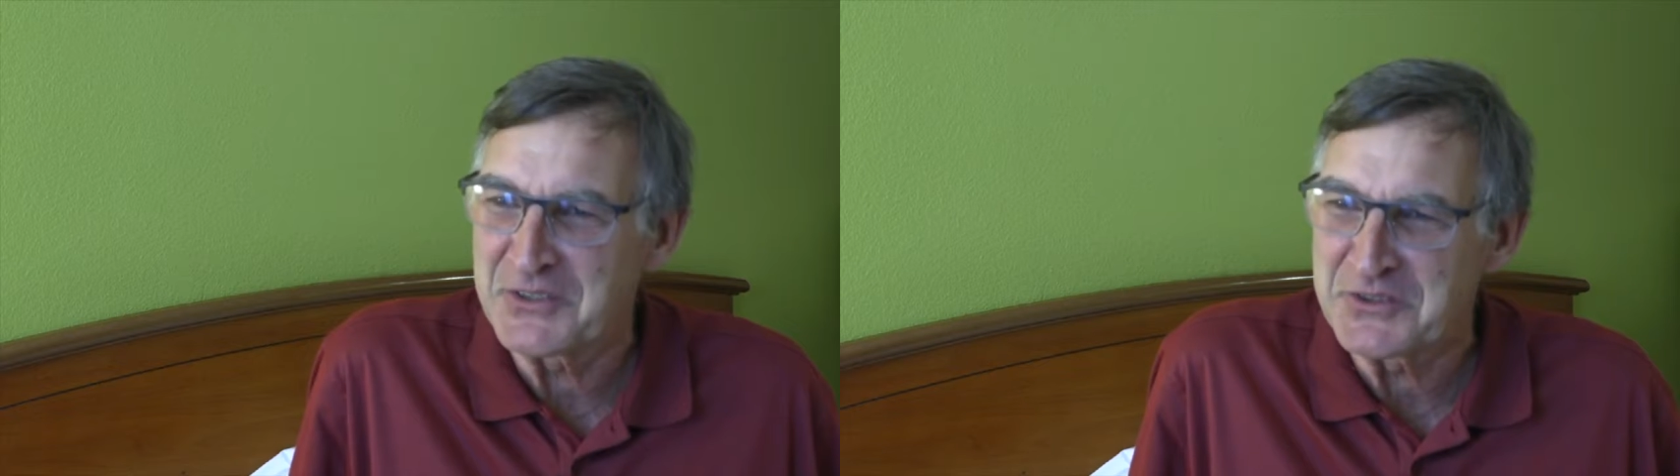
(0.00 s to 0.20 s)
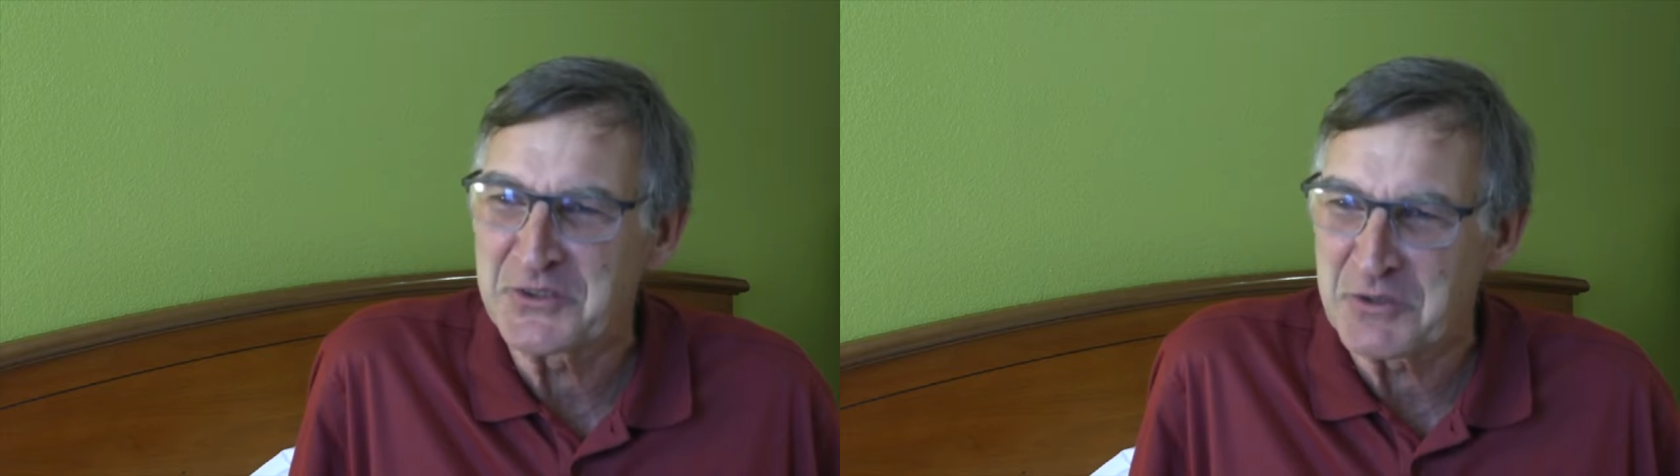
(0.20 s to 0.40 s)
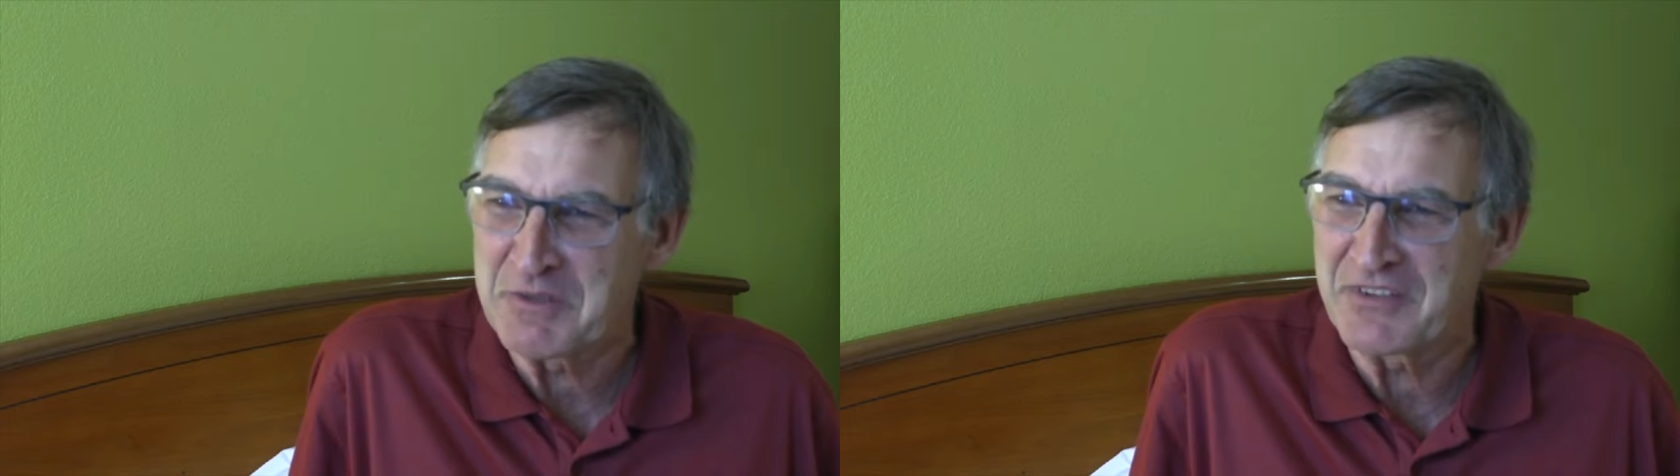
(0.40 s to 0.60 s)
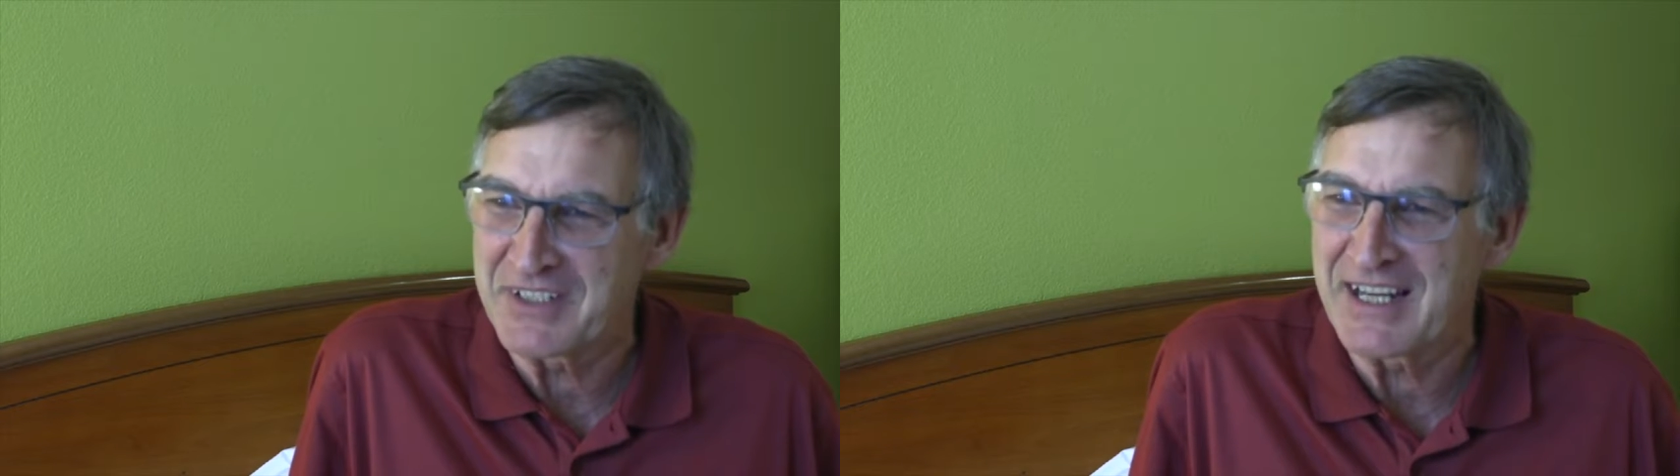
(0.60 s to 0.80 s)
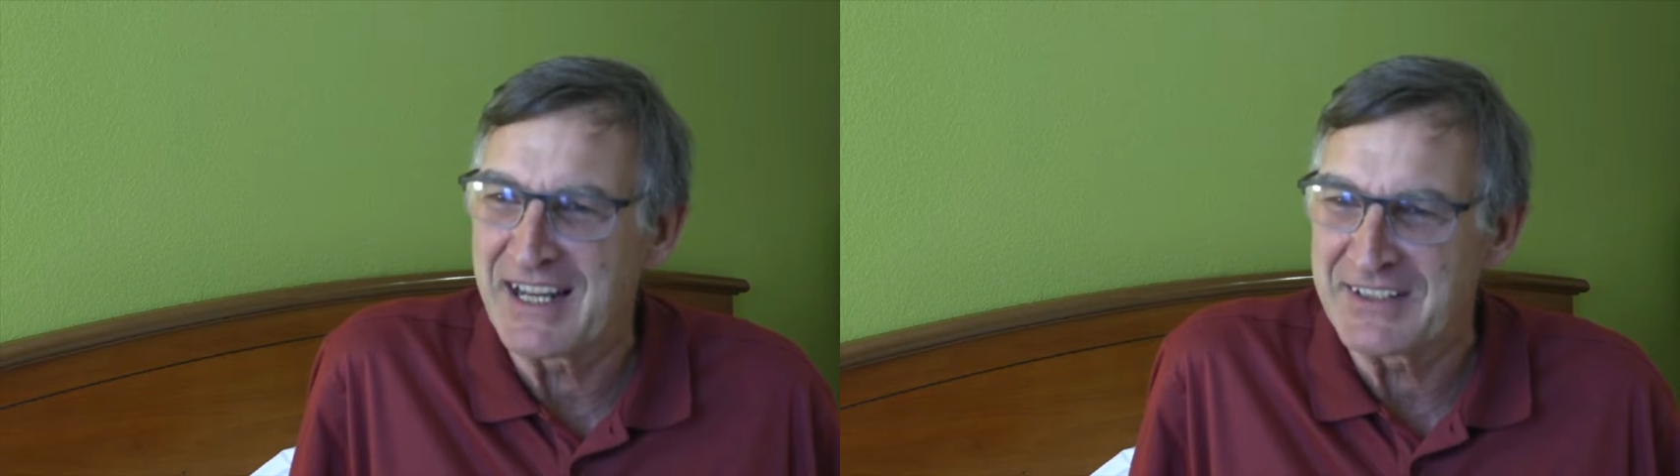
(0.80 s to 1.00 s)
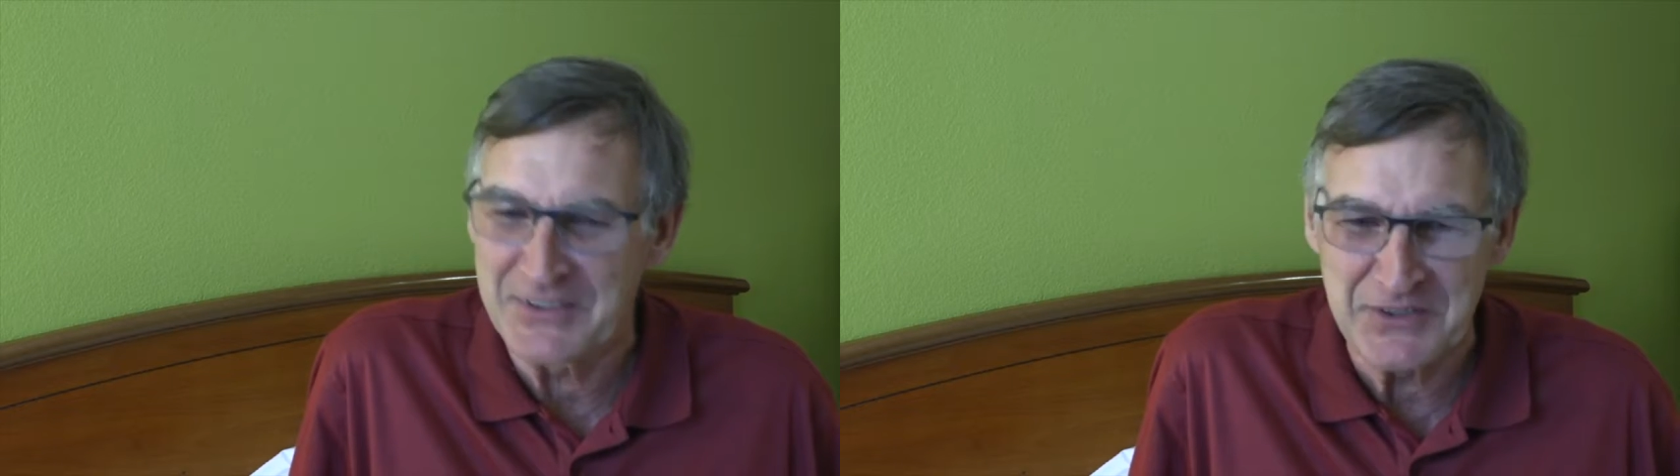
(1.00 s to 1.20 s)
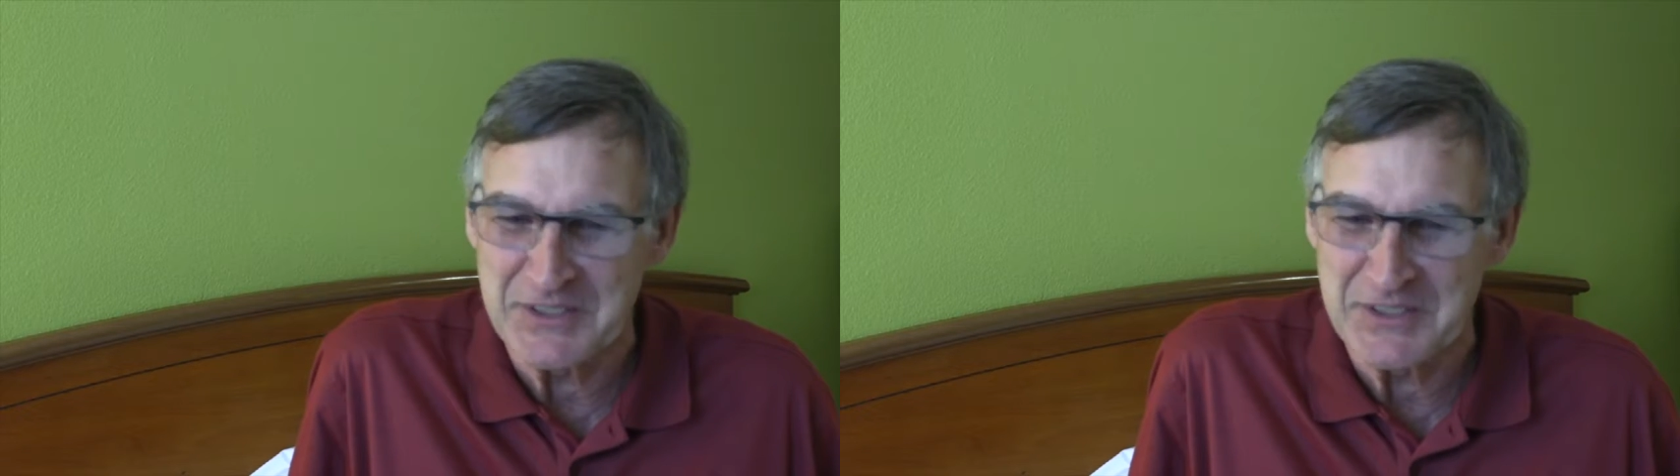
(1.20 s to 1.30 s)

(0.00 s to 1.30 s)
coach who told me everything I had to do,